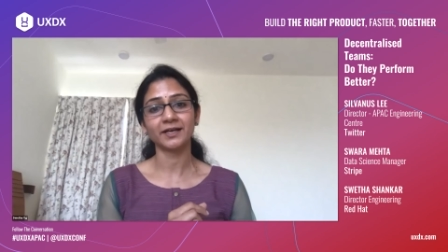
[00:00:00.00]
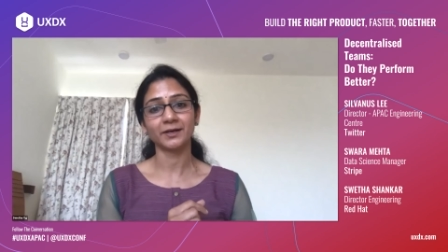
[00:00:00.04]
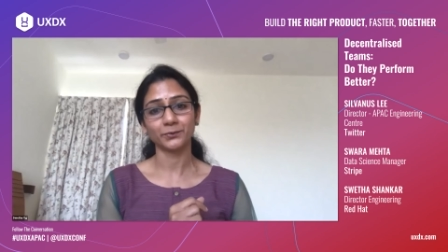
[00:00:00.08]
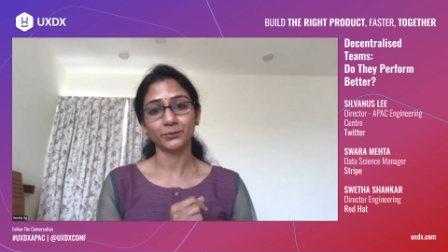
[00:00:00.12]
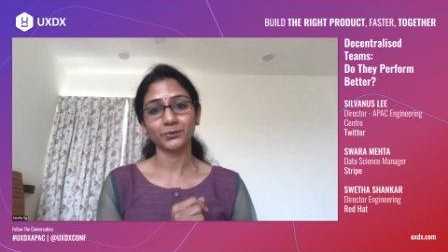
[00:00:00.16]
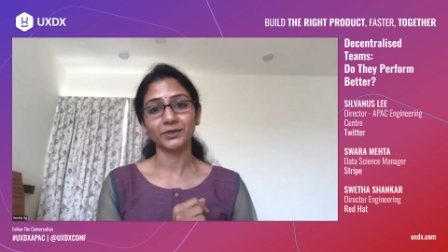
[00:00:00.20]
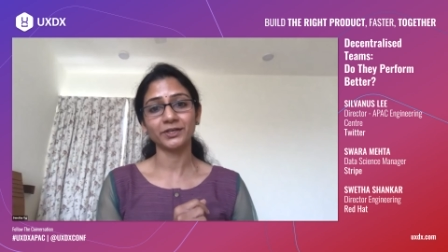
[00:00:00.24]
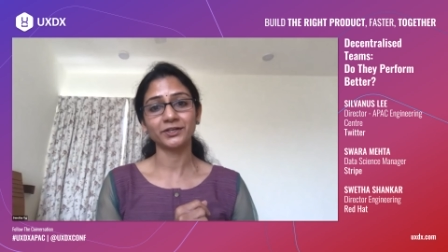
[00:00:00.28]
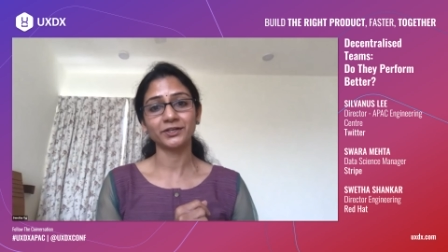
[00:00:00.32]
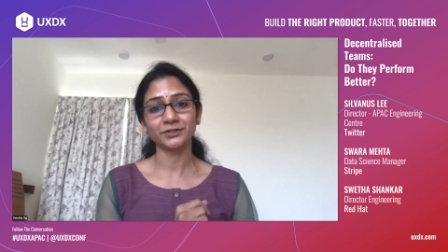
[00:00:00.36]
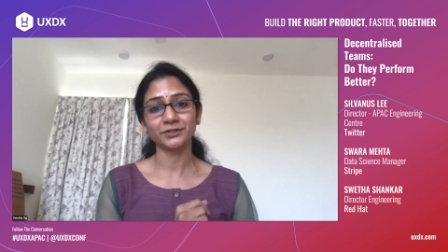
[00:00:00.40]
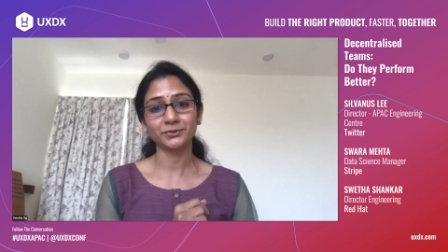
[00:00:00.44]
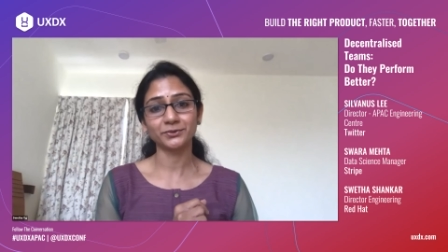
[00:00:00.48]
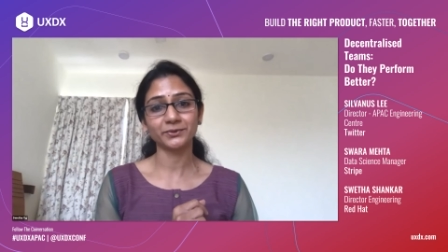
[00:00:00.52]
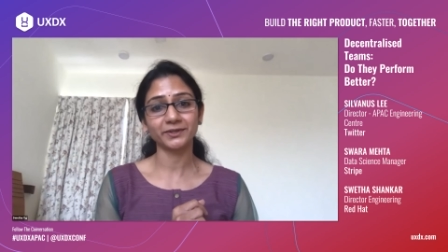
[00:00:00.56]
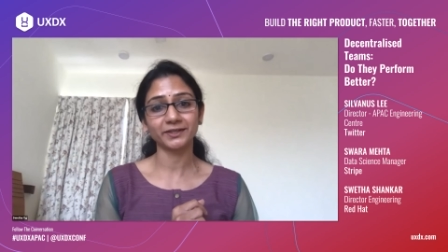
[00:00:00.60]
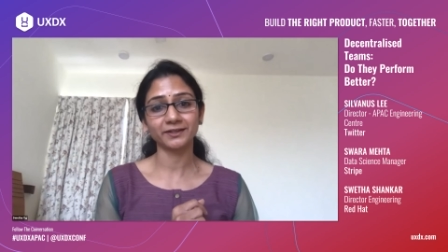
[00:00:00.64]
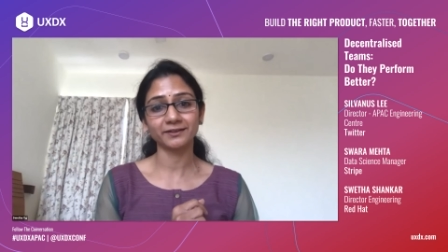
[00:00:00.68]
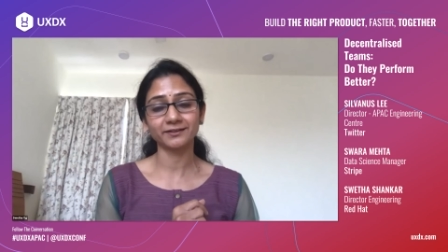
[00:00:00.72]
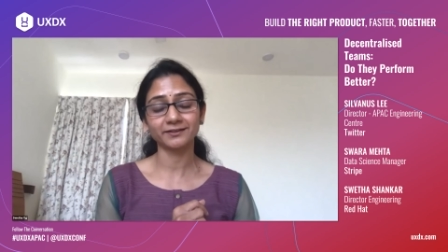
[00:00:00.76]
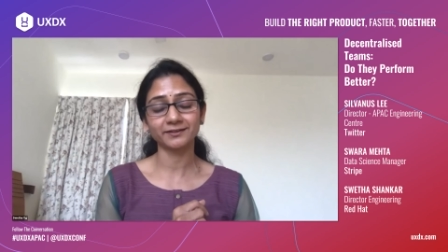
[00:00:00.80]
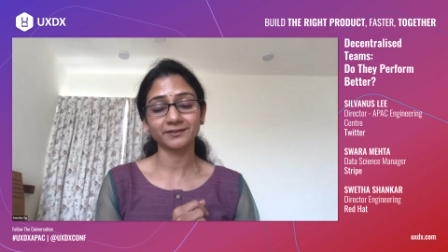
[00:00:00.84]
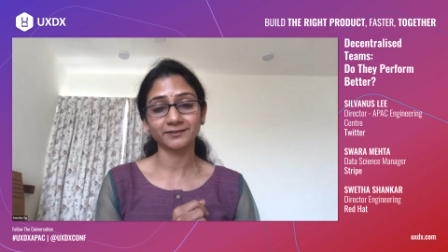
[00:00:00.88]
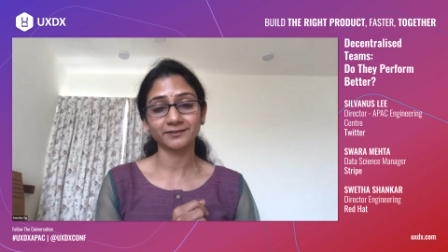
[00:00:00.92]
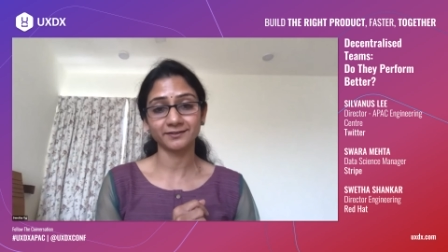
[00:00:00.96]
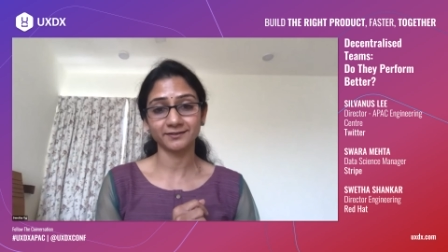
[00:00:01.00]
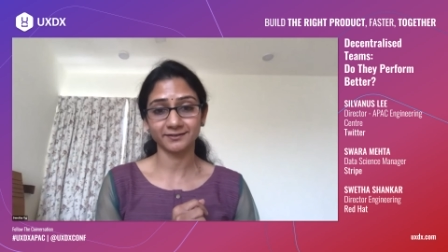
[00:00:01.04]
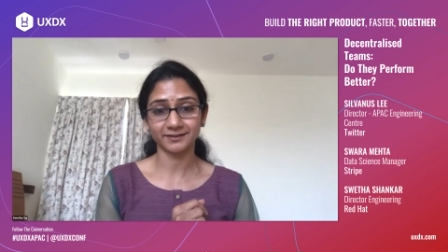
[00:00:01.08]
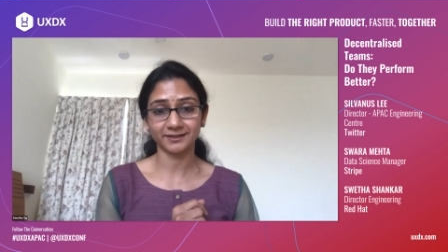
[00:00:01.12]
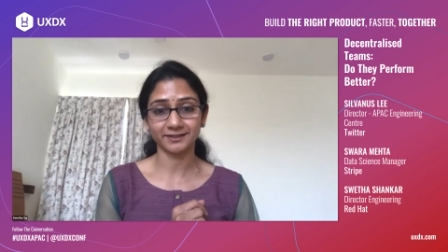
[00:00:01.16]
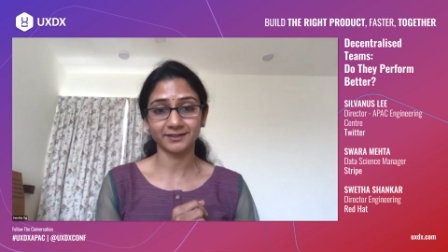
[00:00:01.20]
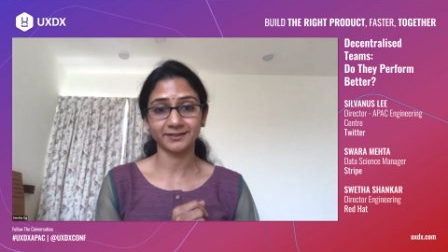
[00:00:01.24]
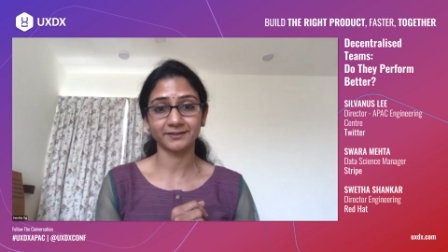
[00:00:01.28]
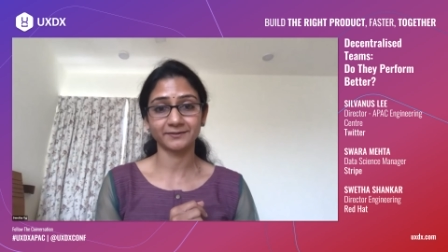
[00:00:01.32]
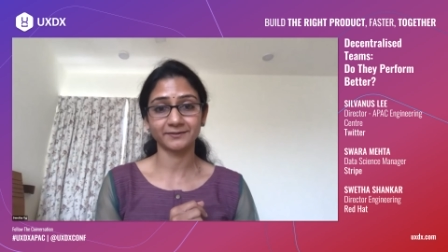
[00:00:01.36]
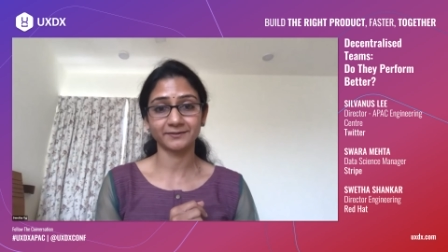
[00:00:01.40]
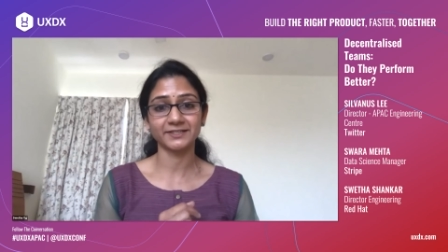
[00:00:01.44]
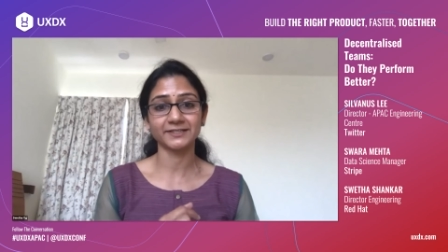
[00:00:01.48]
when you're doing the
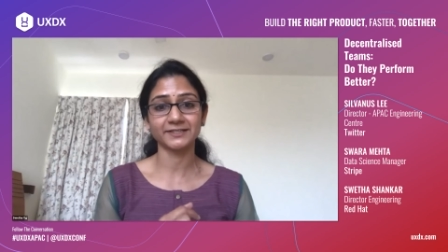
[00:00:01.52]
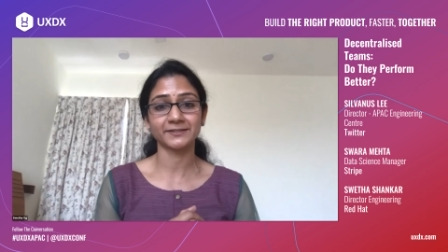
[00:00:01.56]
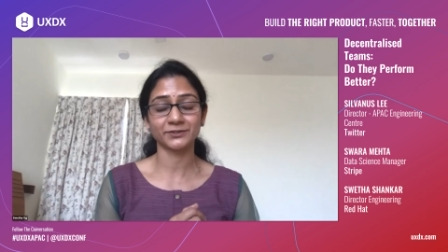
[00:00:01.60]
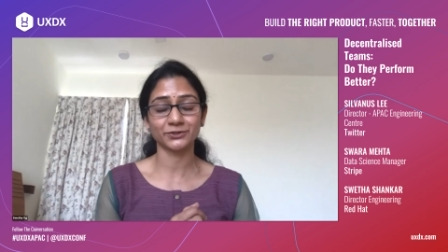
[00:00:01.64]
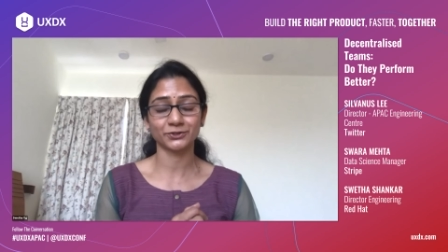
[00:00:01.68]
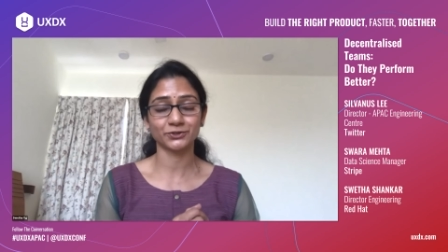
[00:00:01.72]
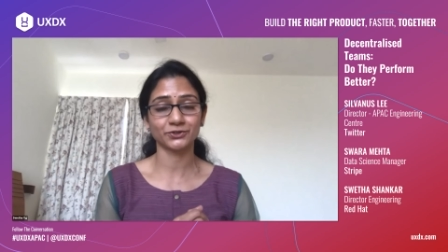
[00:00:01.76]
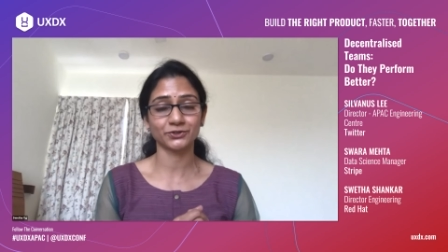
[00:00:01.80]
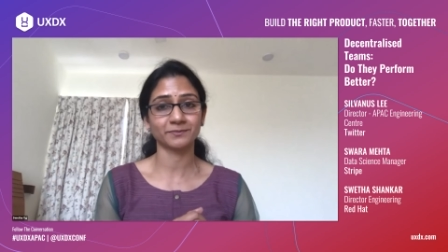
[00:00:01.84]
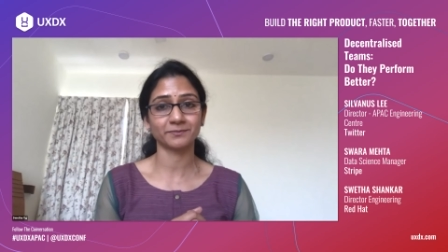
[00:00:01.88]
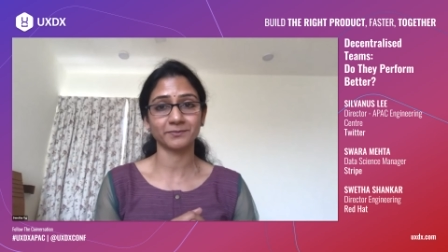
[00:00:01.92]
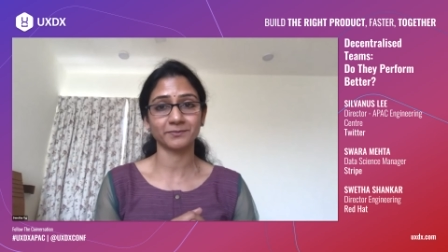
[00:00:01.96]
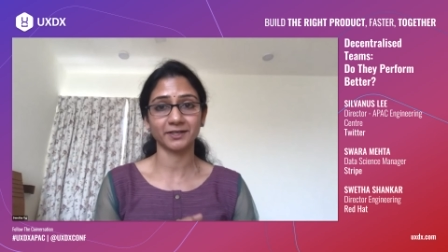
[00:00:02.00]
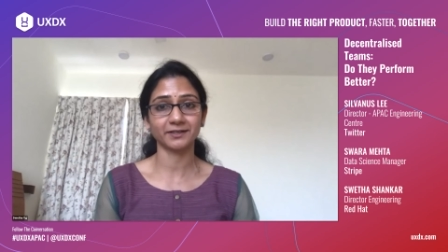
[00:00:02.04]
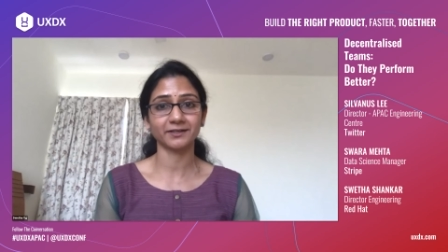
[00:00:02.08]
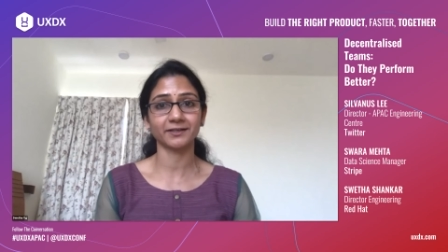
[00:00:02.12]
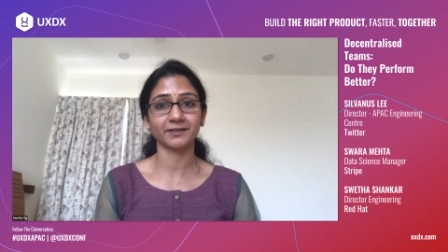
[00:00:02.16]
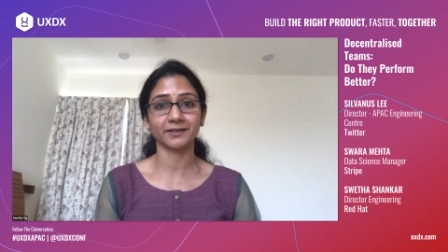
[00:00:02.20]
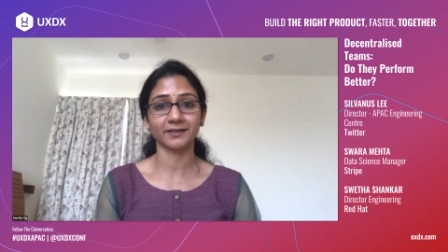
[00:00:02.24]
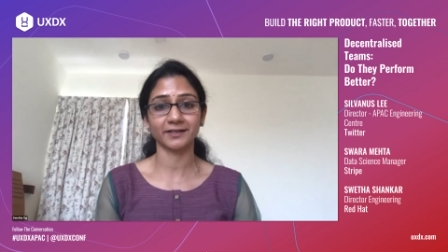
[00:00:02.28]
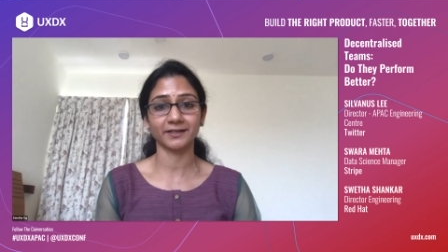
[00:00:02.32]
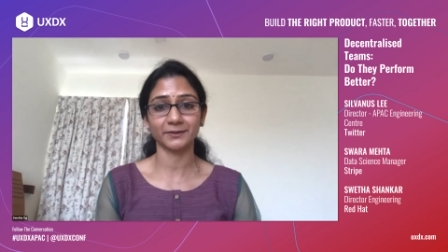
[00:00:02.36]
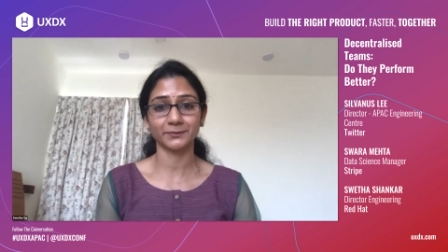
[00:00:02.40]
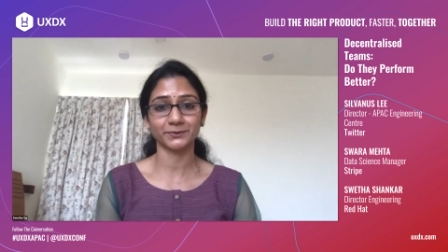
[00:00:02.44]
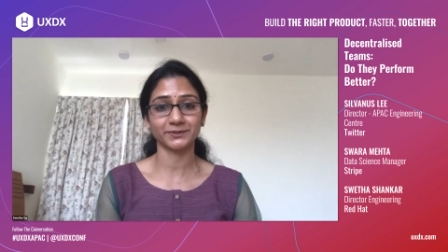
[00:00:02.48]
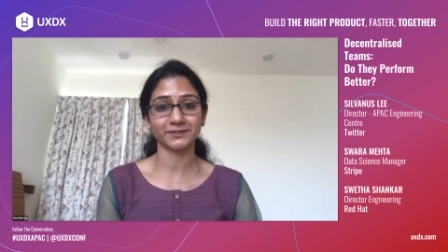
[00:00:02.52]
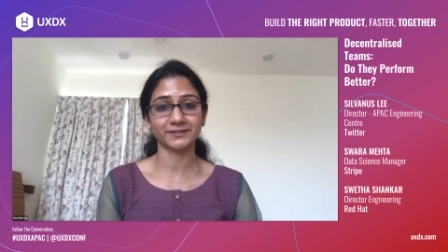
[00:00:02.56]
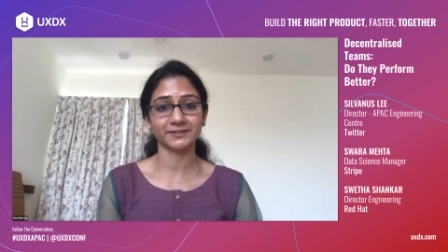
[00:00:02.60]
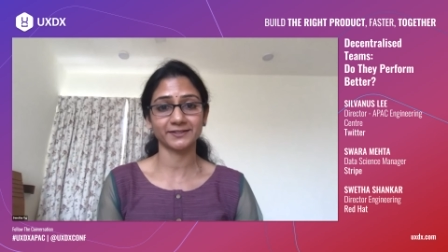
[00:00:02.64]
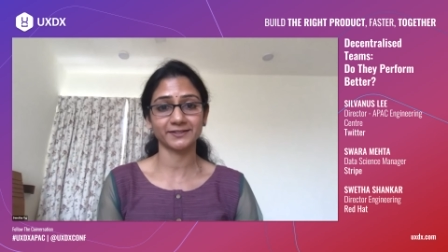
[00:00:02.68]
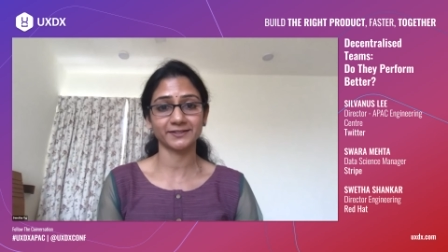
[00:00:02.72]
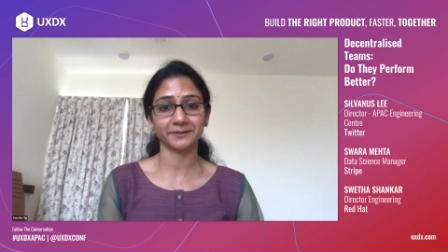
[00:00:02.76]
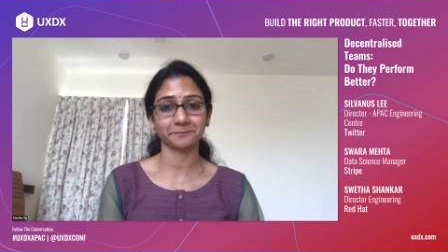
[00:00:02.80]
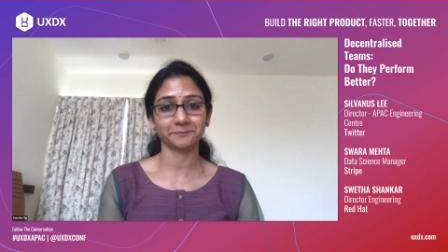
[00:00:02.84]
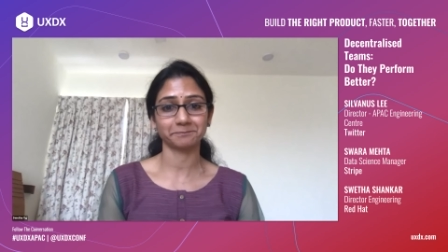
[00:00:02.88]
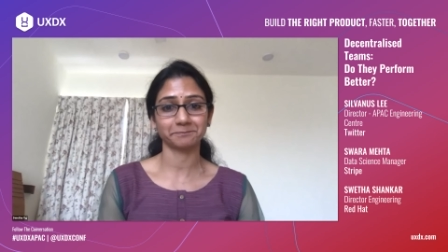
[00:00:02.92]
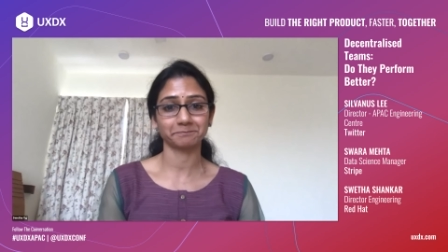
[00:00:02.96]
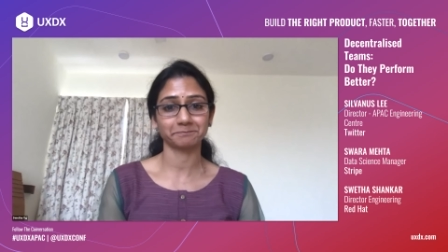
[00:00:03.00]
decision making, I would say.